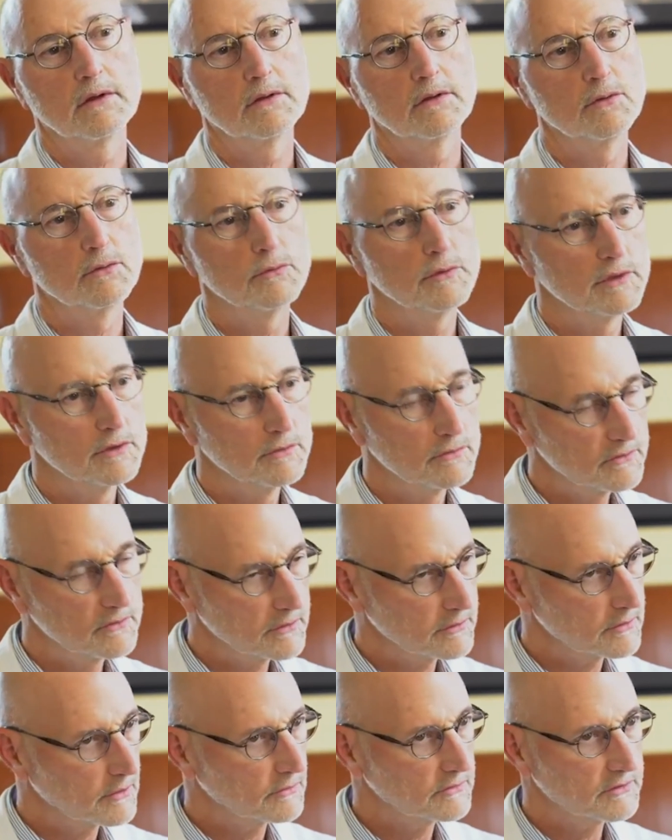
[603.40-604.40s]
you reduce increase
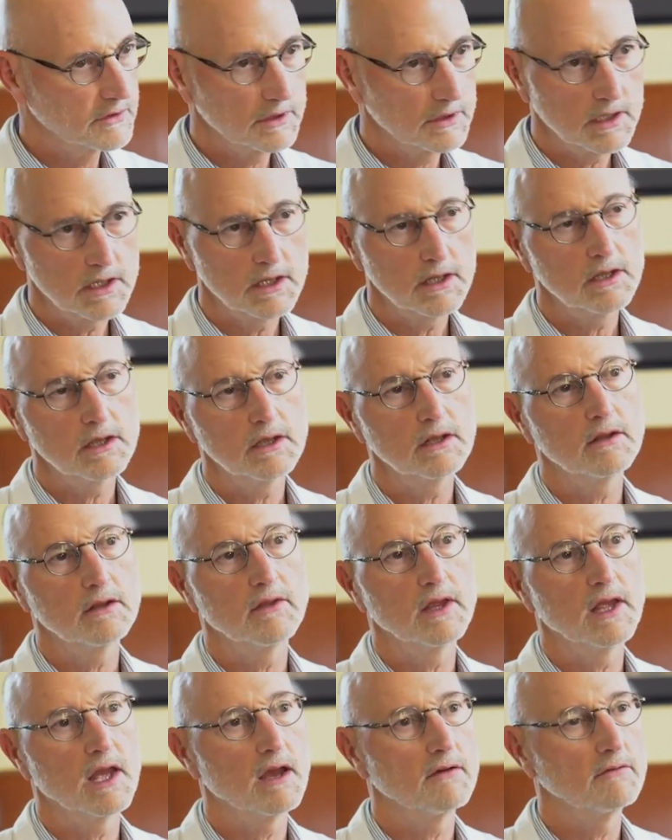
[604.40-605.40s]
their dose again and
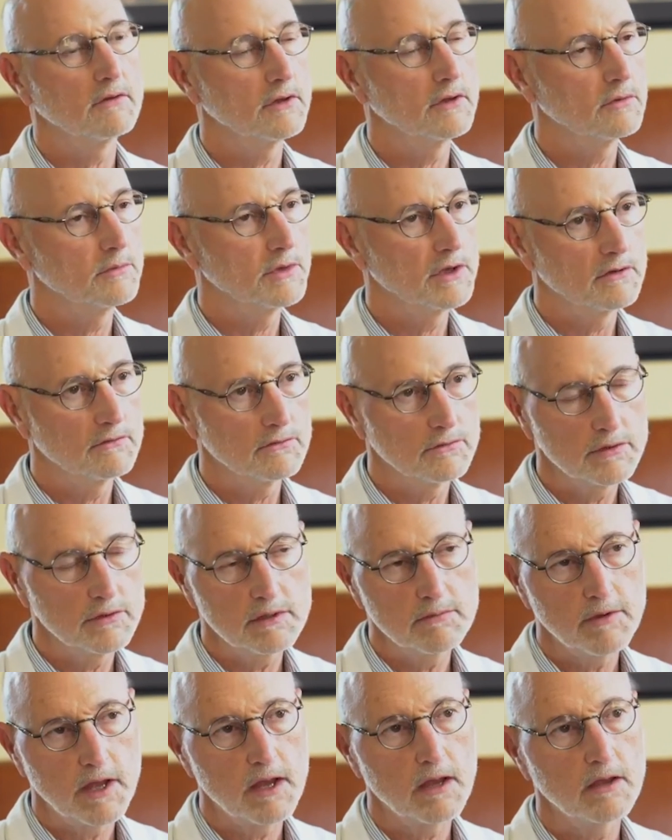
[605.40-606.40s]
they have a little bit of a
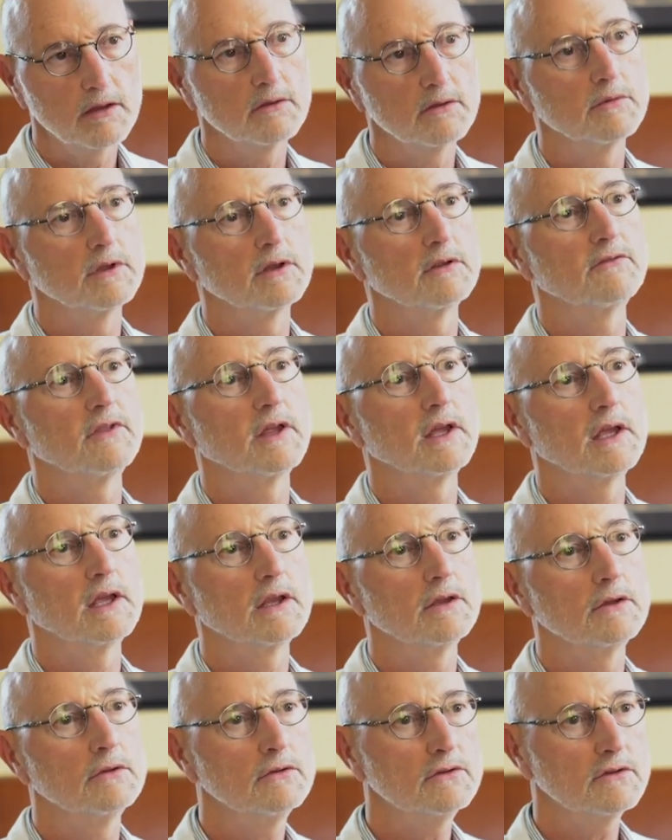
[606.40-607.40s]
rebound. But if they
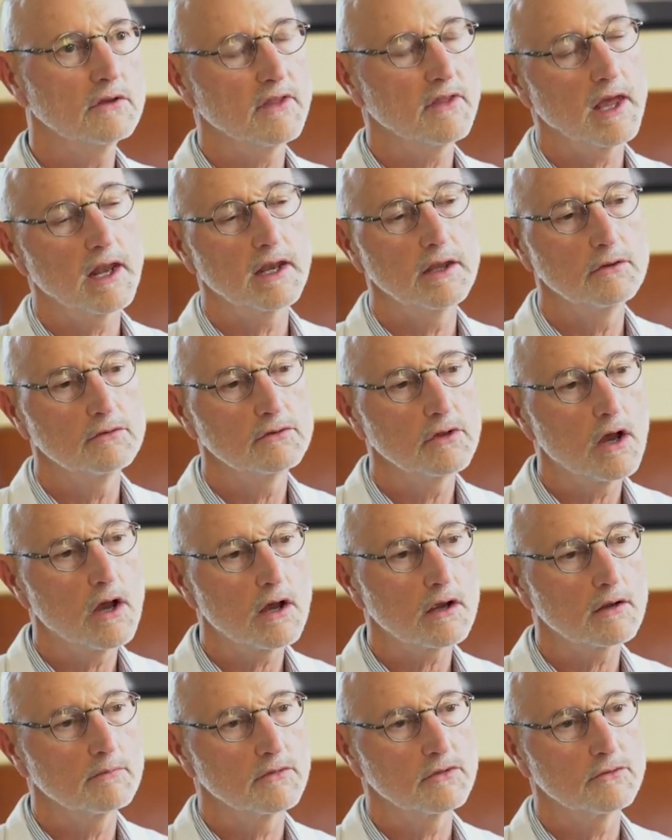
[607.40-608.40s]
get used to that and you
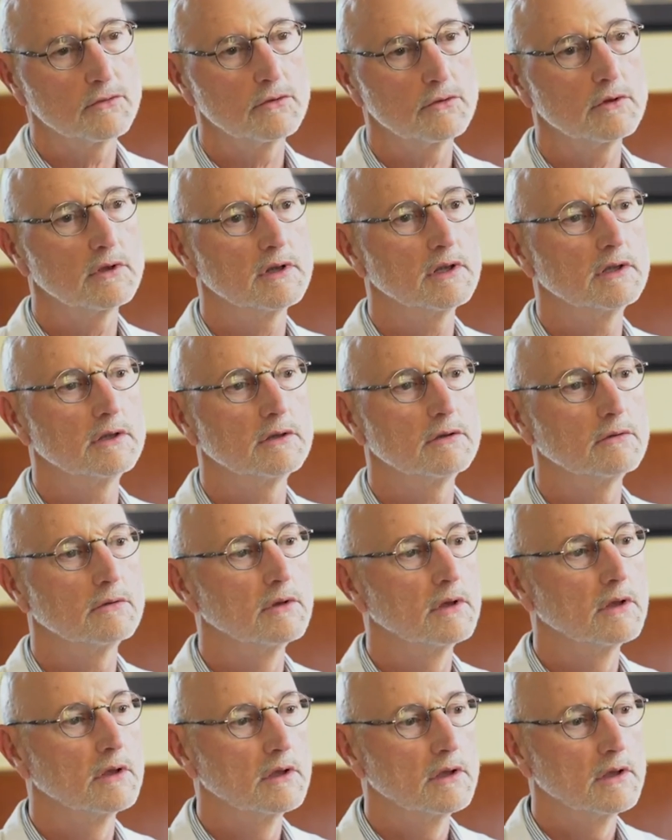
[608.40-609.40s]
talk them through it and
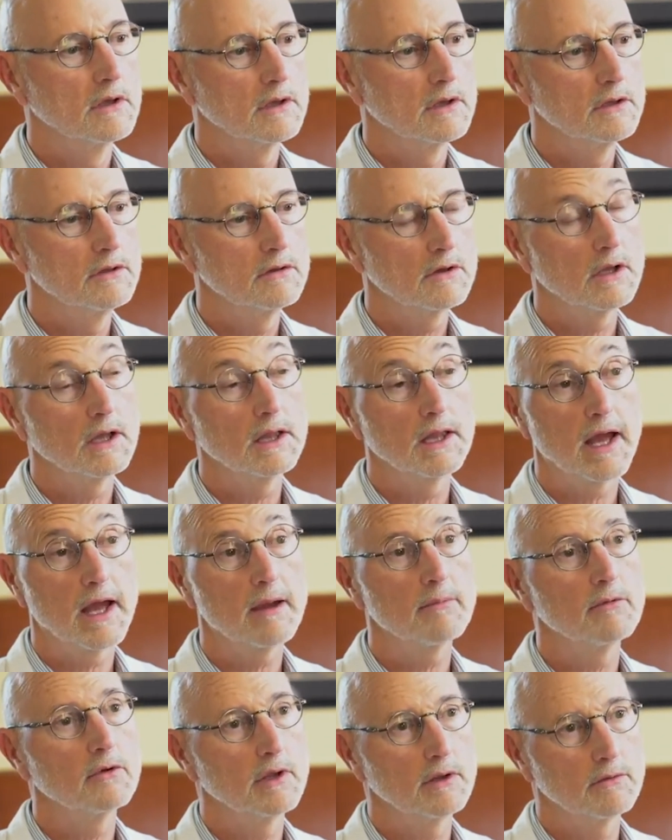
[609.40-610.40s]
you
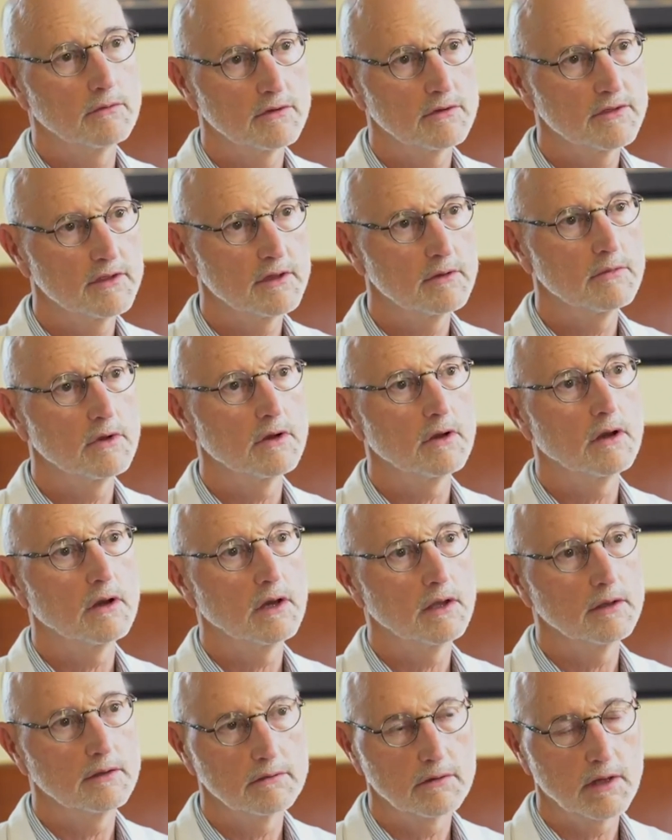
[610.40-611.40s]
collaborate with them
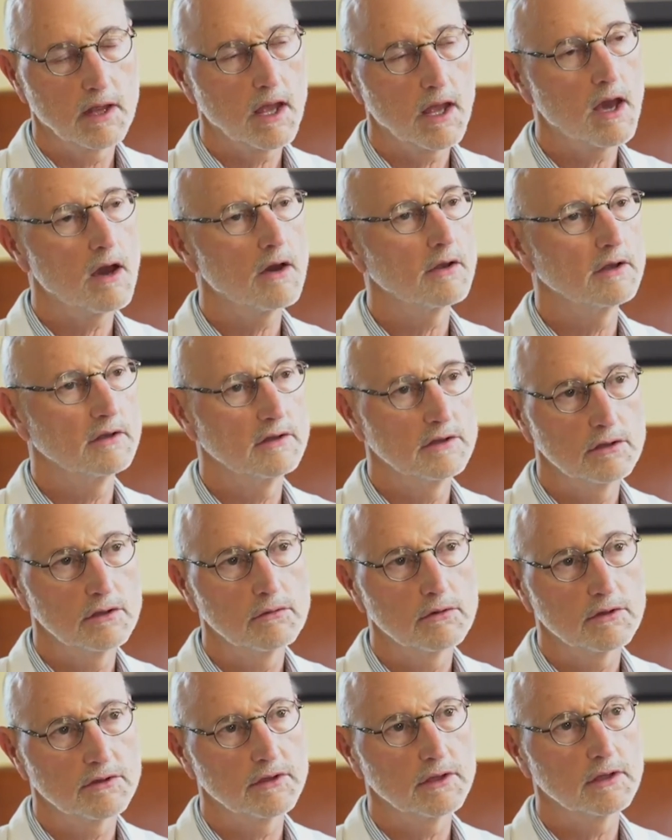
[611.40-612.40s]
on how to
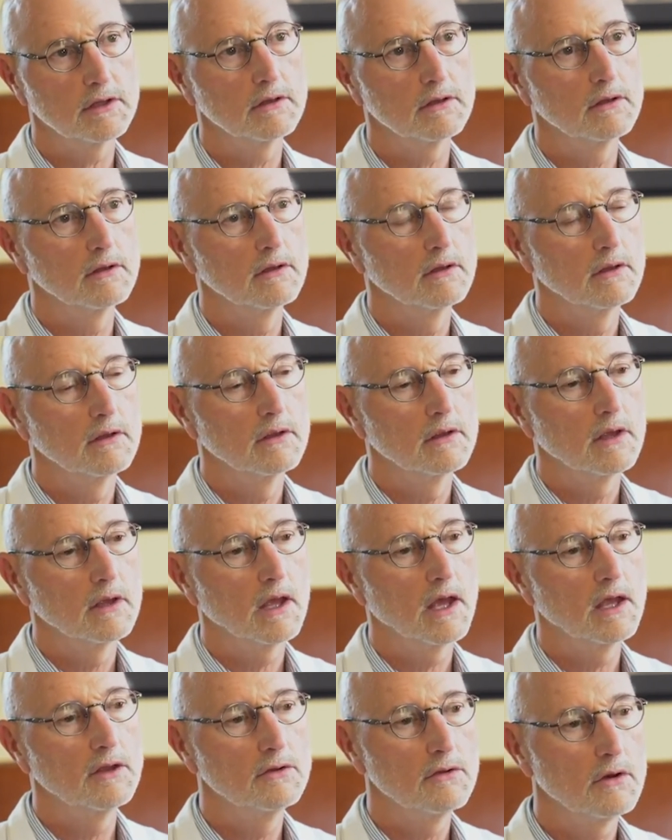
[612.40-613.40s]
deal with it,
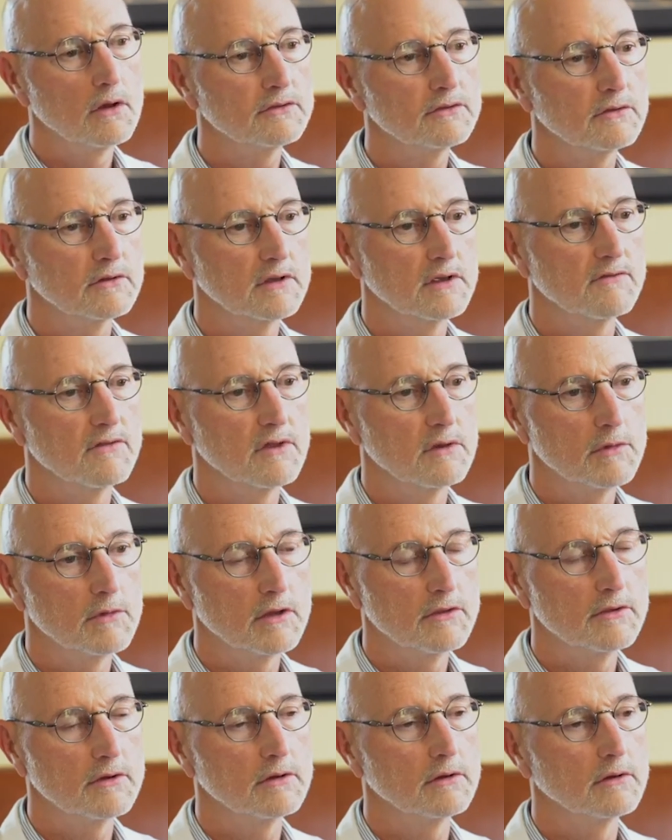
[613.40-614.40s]
and you also give them
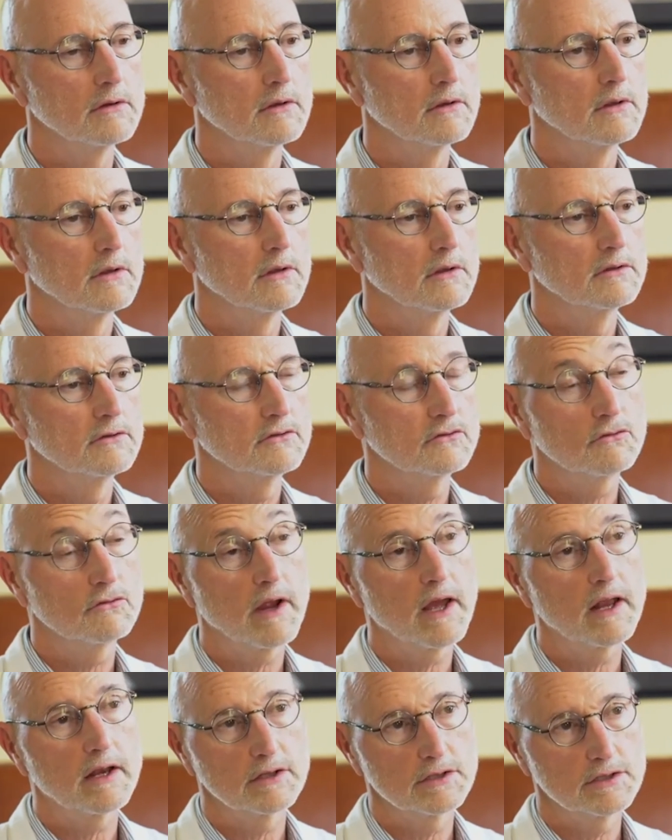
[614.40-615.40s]
other
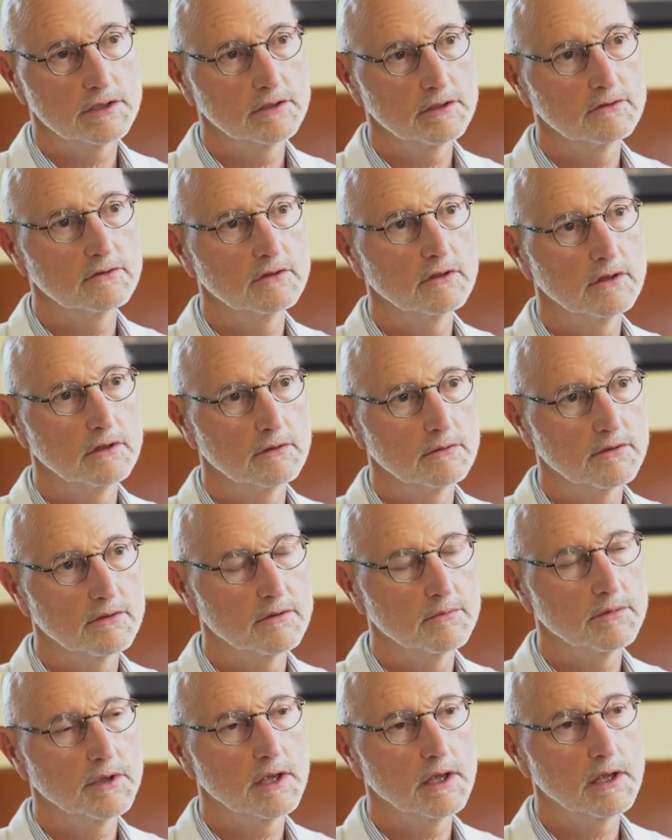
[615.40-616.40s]
strategies to deal with
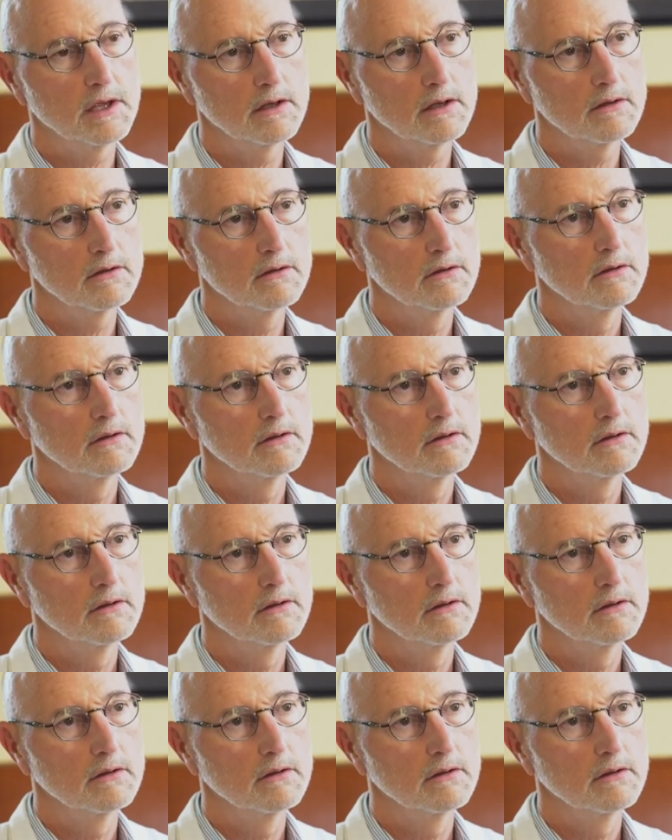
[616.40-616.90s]
the pain,